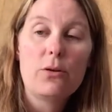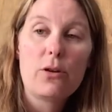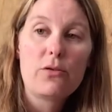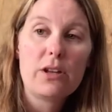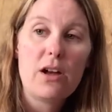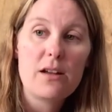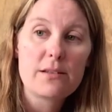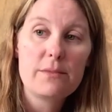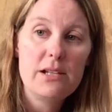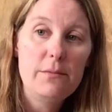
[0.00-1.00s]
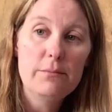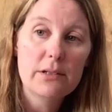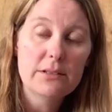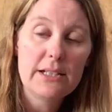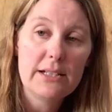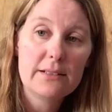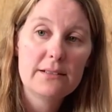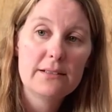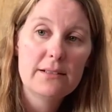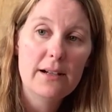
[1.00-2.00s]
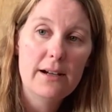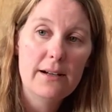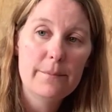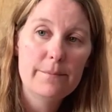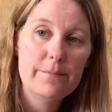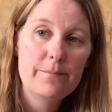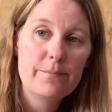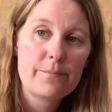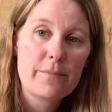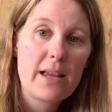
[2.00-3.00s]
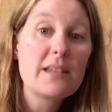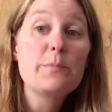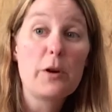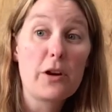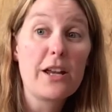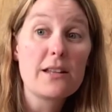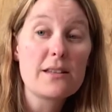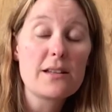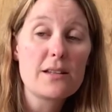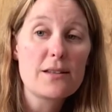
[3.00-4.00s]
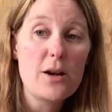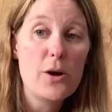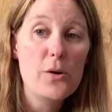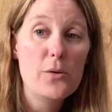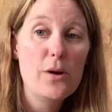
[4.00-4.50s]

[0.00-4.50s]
a really awesome team building experience. So